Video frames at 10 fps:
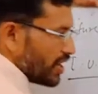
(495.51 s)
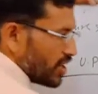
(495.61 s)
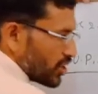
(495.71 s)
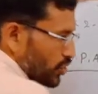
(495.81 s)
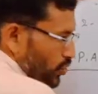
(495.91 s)

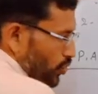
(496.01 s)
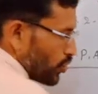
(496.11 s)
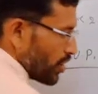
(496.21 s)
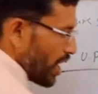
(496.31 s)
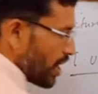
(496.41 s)
rule
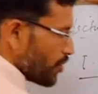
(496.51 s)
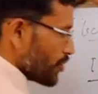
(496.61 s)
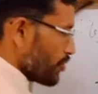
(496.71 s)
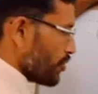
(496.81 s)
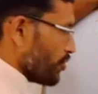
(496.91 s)
how you
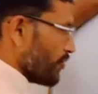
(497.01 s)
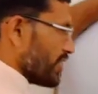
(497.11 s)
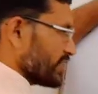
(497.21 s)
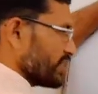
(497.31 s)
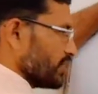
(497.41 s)
go for
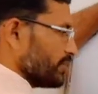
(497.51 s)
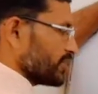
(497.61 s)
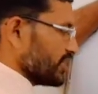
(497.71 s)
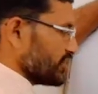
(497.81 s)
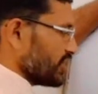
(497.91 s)
the
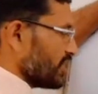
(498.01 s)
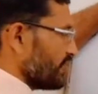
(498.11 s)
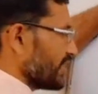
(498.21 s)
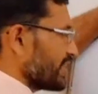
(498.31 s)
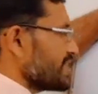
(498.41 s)
nomenclature of
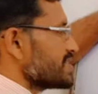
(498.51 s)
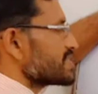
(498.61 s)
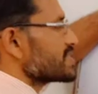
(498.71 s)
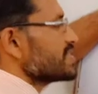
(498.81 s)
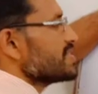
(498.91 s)
alkanes.
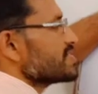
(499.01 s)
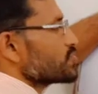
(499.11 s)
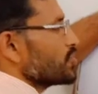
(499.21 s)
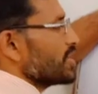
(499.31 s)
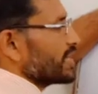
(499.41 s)
So
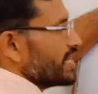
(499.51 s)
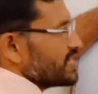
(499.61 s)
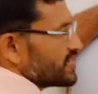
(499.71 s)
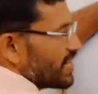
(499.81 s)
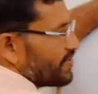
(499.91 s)
alkanes
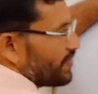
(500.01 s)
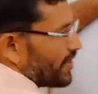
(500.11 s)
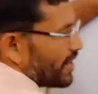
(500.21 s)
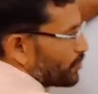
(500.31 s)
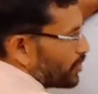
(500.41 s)
have the
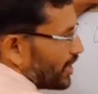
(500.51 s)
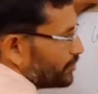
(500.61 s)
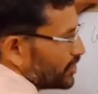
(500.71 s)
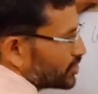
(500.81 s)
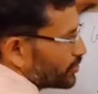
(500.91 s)
formula of
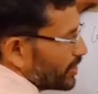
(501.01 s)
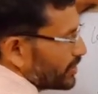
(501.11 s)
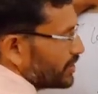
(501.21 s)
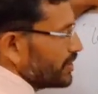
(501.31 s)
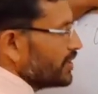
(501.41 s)
this
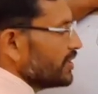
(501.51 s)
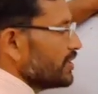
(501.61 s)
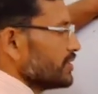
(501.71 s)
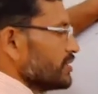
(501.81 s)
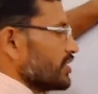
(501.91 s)
one,
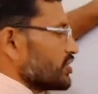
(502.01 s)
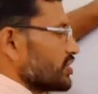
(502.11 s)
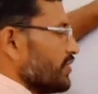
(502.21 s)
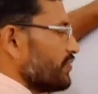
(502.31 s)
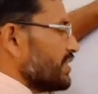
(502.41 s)
the
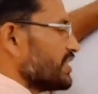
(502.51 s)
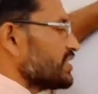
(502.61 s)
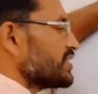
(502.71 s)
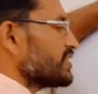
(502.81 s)
suffix